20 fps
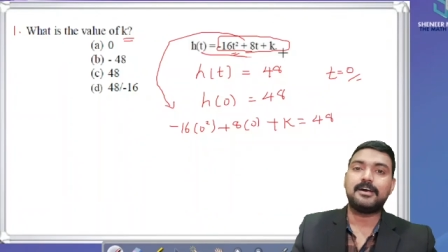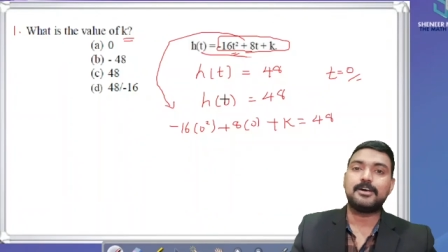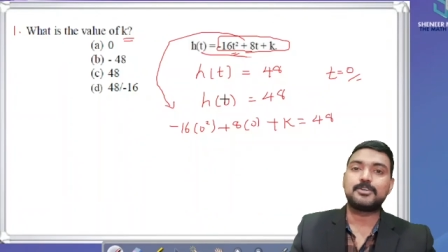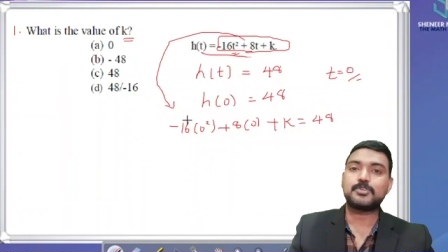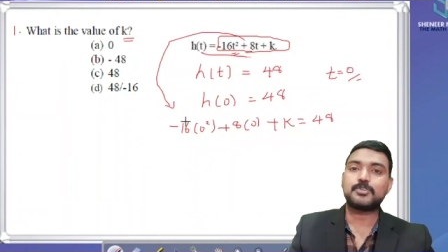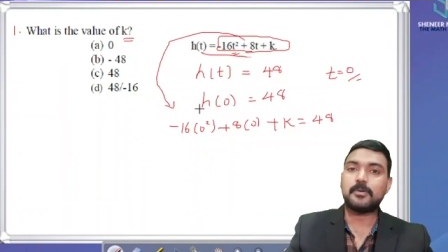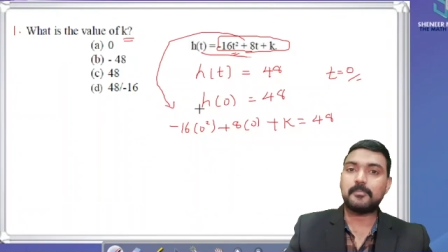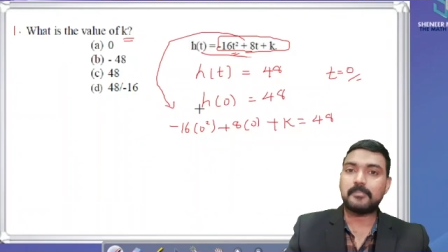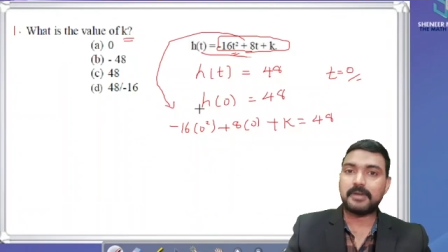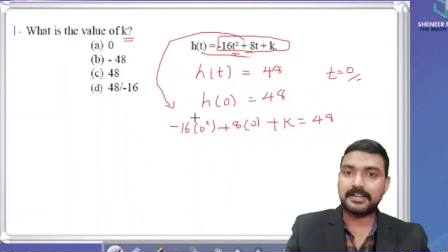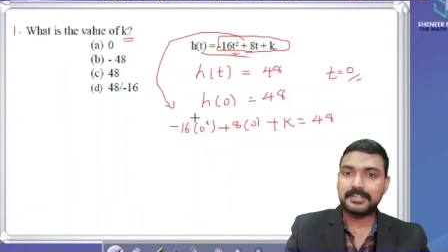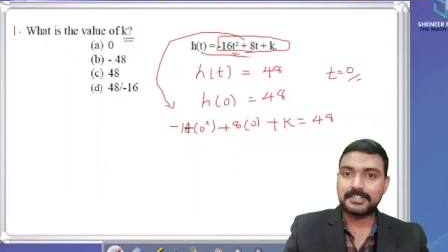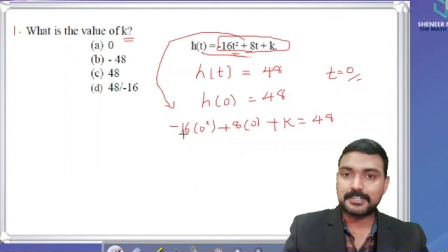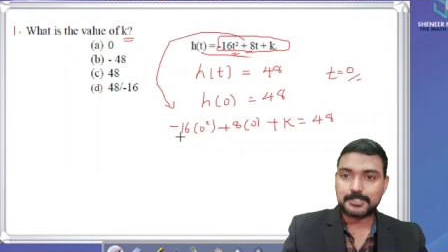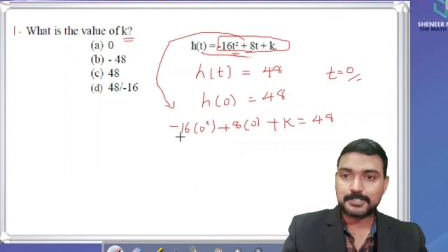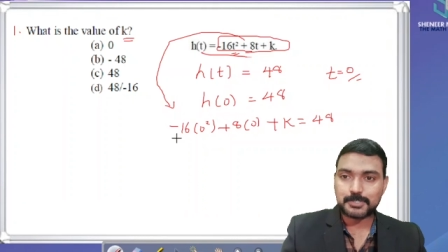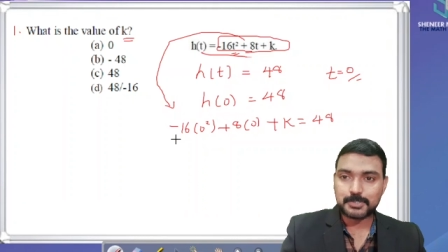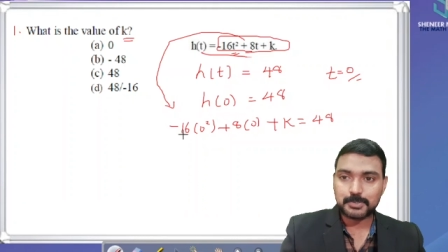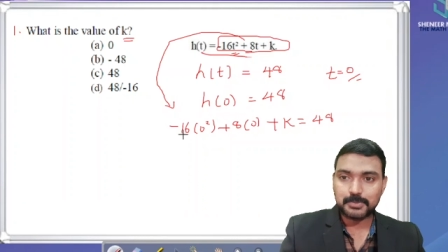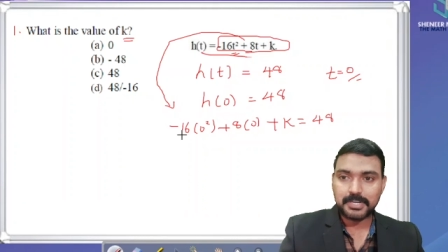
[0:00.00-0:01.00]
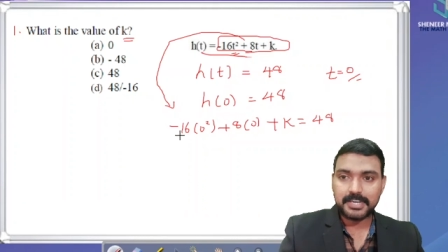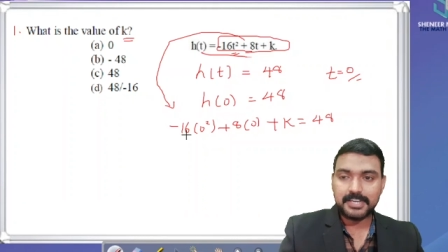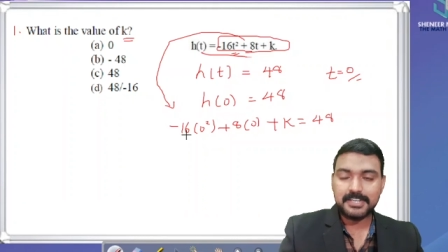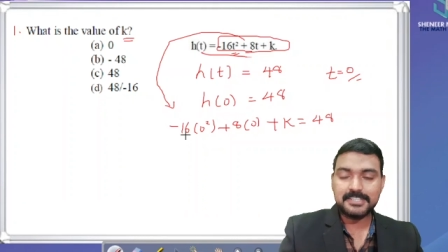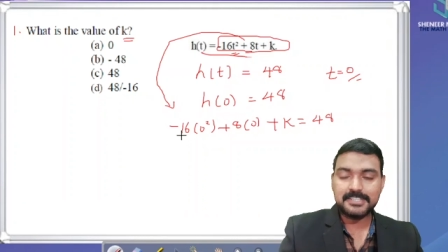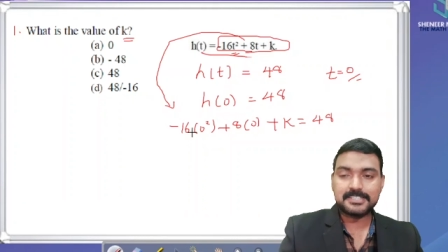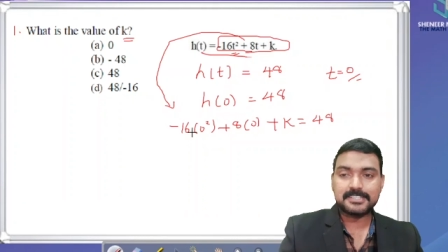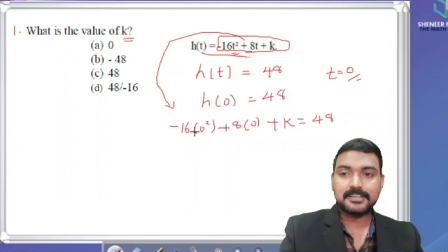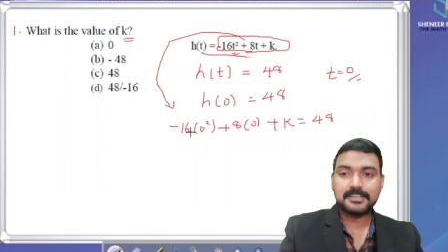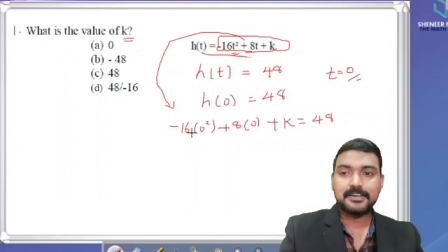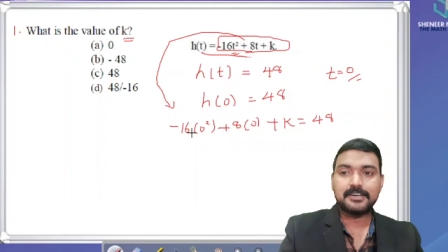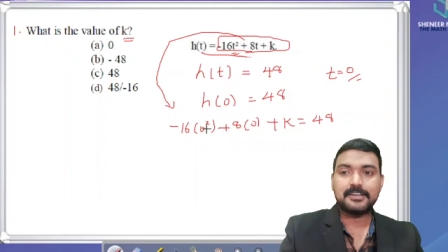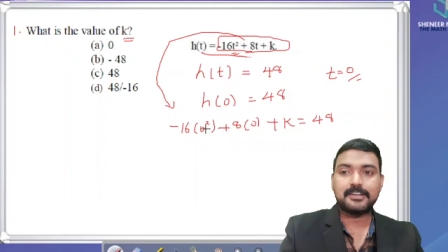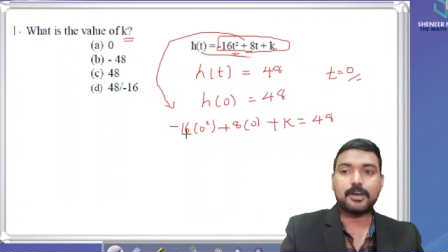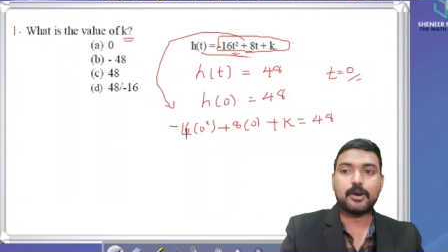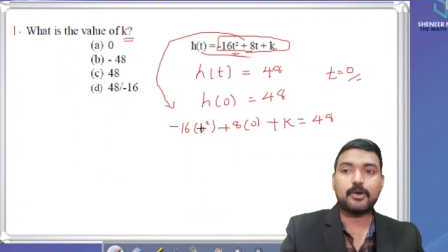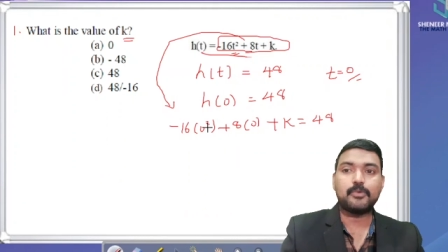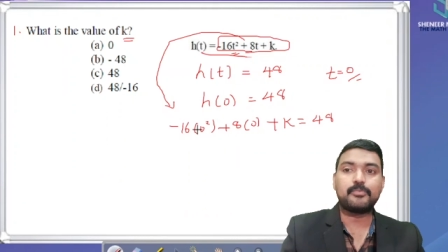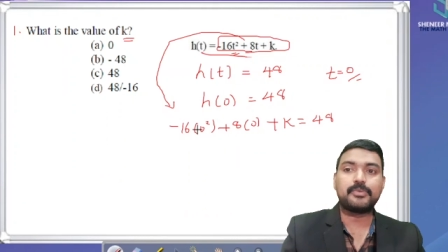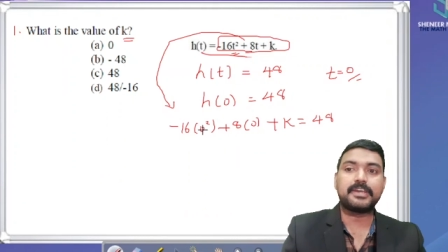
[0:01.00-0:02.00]
So, my dear students,
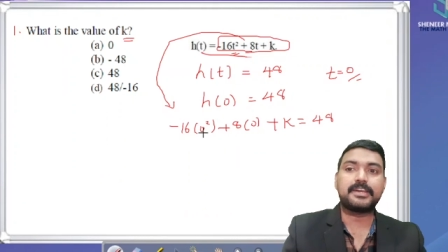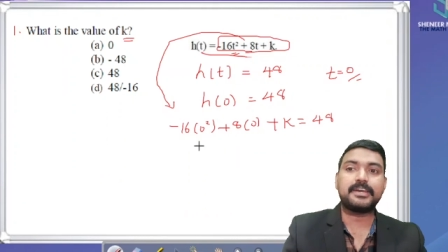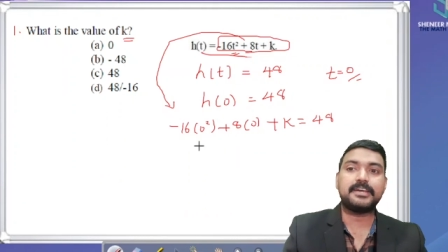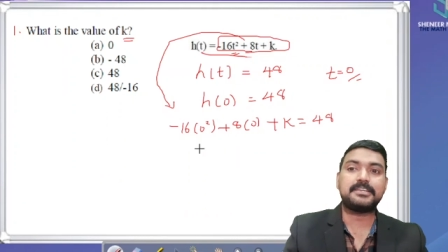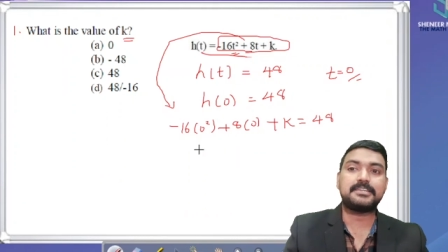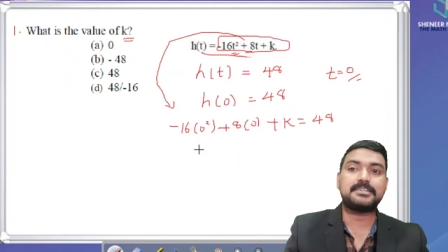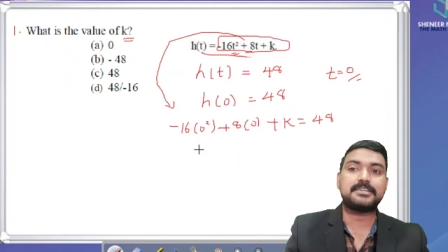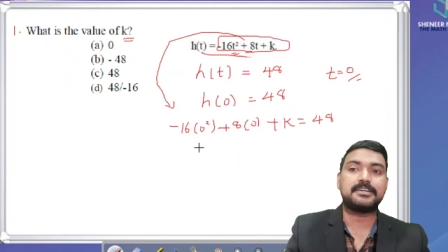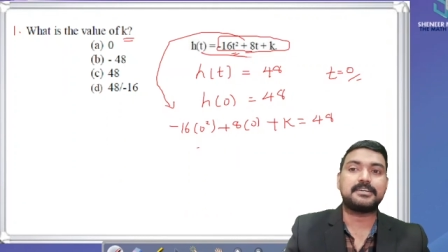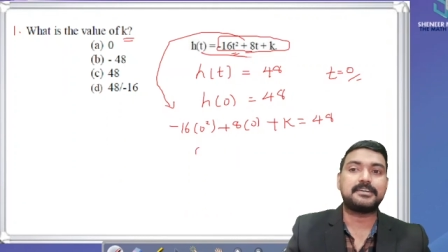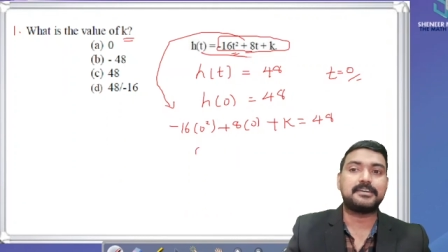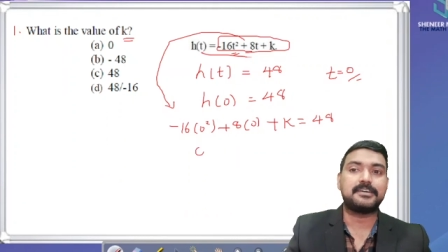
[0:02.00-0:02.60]
now we get